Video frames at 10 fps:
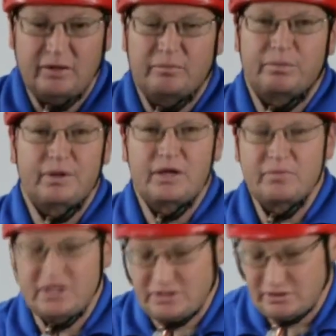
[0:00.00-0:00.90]
pretty
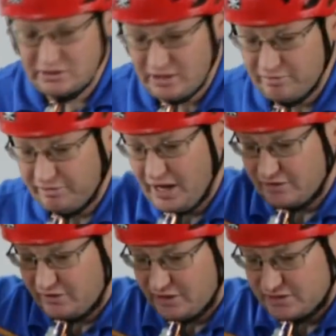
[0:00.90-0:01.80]
much no time flat.
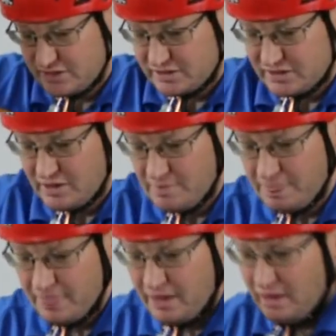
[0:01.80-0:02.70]
As long as this
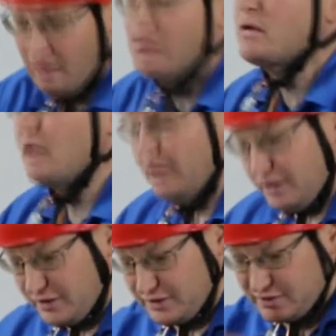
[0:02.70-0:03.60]

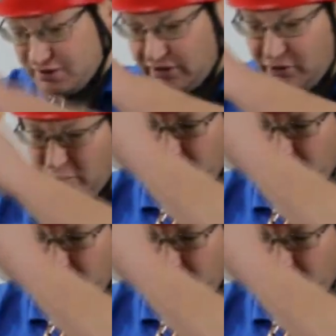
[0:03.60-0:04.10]
this coil is